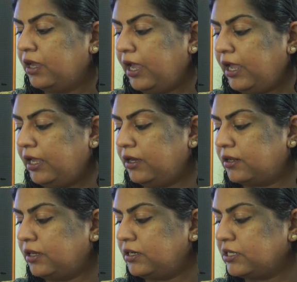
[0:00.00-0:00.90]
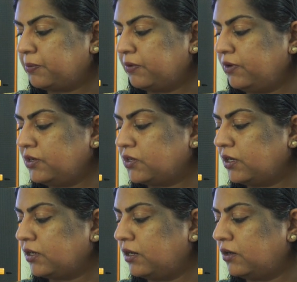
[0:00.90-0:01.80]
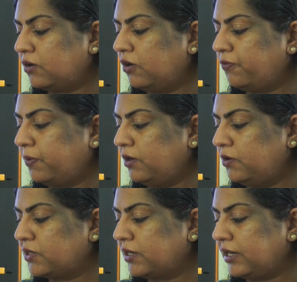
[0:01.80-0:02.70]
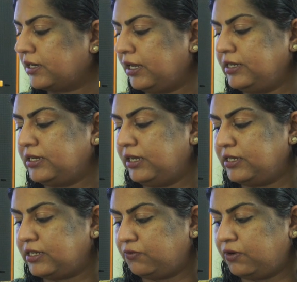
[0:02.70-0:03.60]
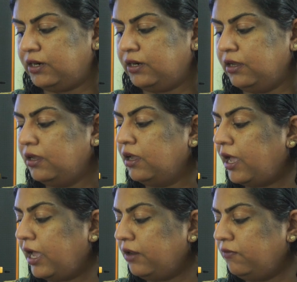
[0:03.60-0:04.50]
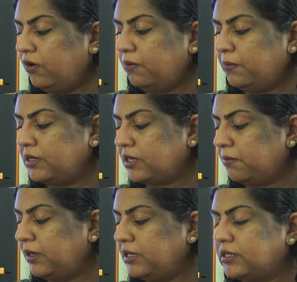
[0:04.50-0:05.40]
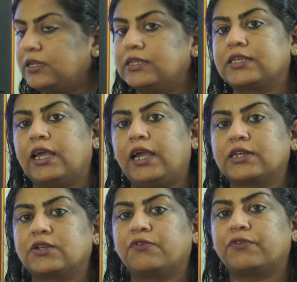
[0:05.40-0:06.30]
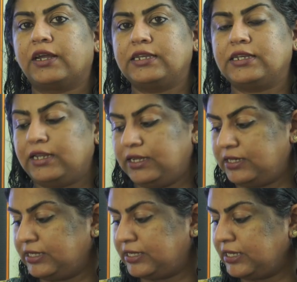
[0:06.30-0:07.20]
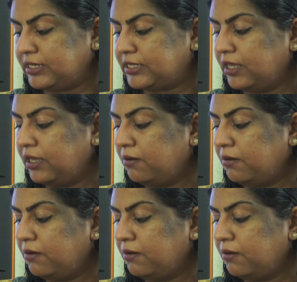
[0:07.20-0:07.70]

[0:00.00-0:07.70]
Air, that is Prevention and Control of Pollution Act 1981. Environmental Maintenance Act of 1986.